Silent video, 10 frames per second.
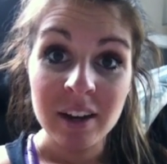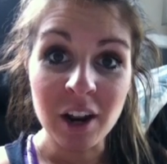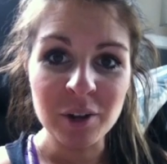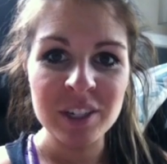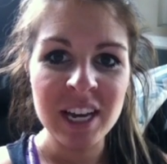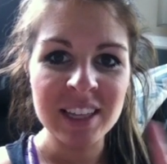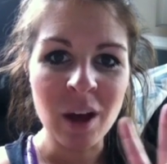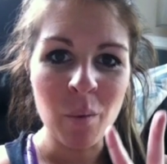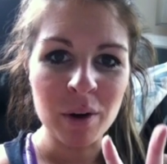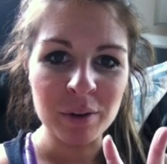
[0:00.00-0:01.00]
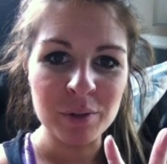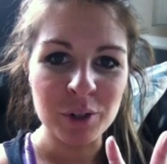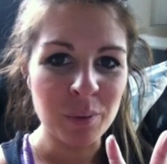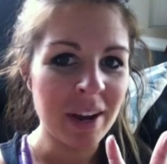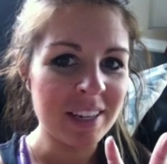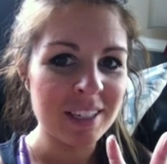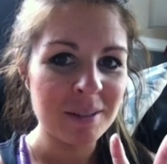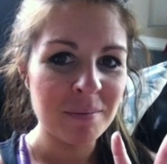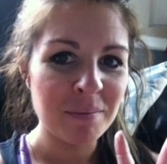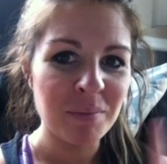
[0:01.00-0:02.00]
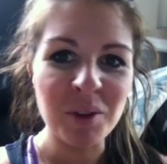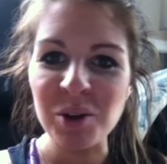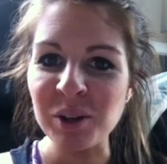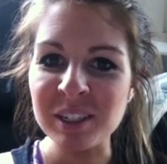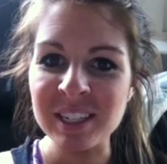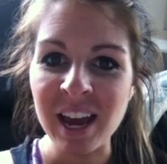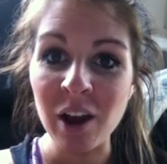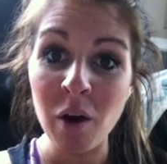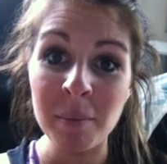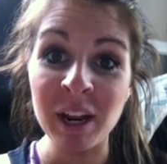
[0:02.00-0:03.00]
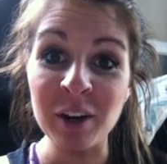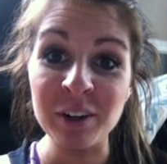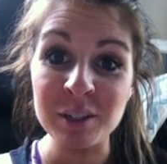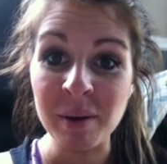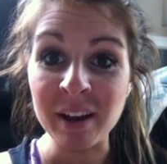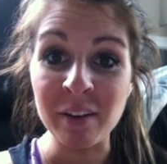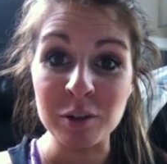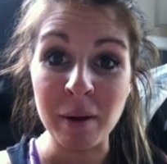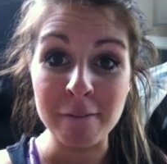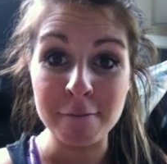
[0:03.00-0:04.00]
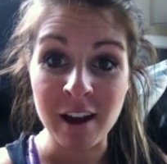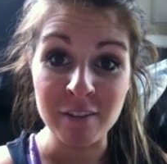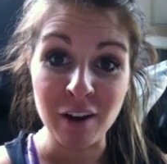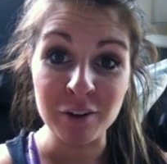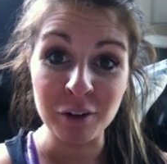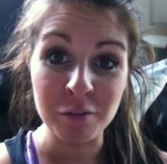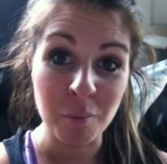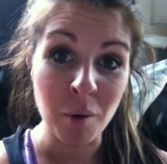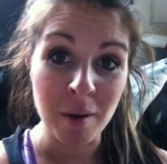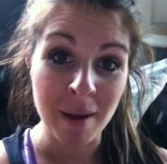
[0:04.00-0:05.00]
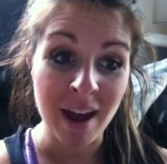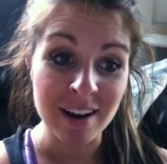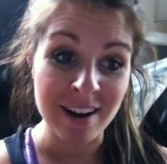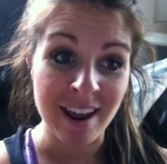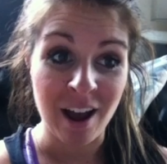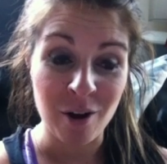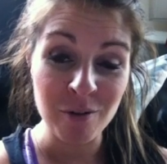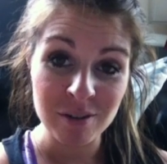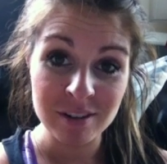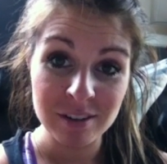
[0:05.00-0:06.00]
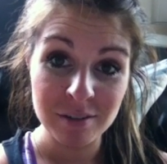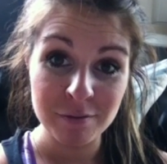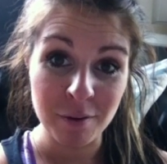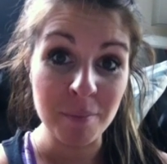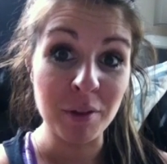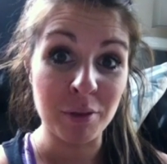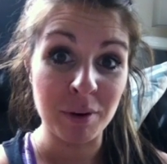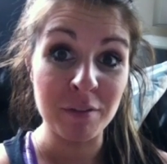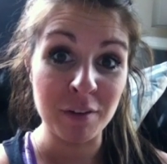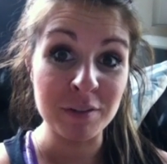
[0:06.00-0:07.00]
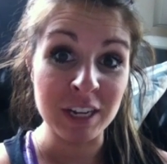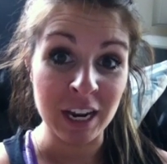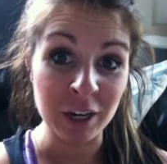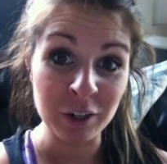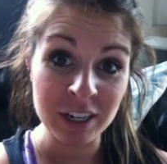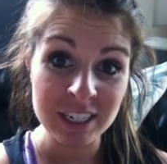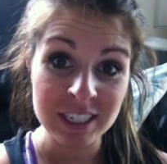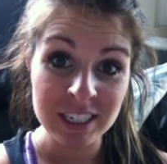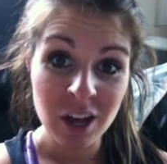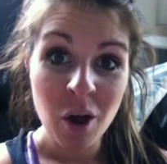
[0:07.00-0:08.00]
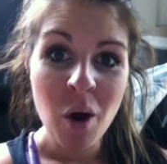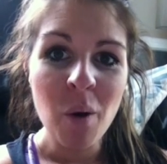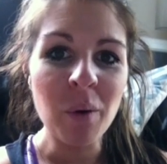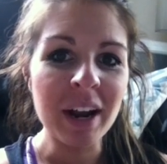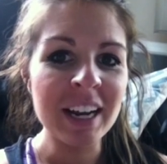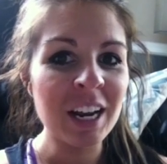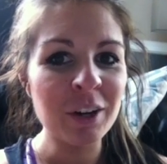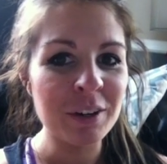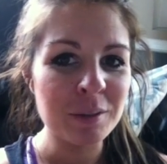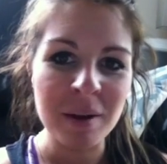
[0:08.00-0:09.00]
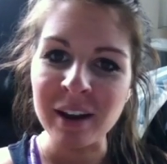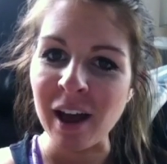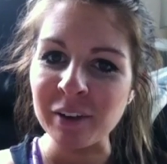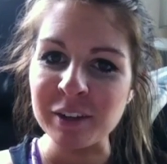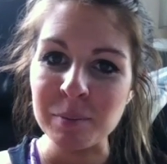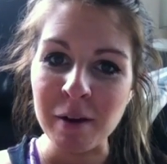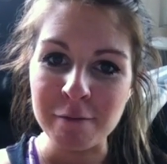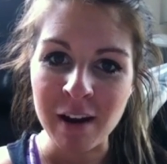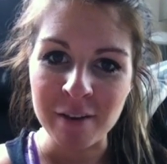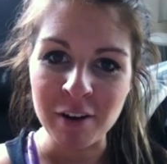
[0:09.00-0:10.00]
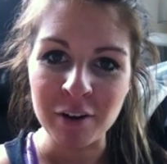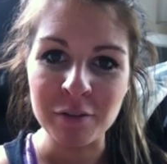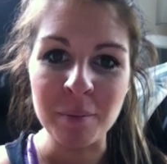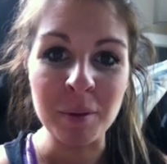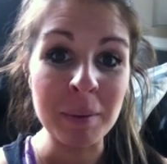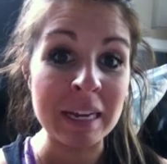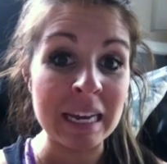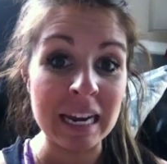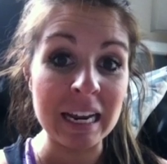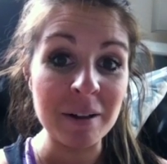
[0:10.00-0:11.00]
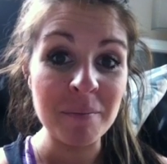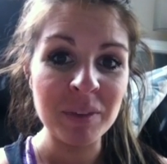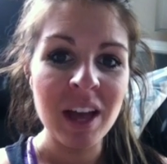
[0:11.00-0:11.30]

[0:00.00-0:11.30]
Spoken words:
Now you could take that one of two ways. You could say, oh, I'm going to increase my calories by 500 from where I'm at now, from the 350 increase, or I can increase my calories by 500 from the beginning.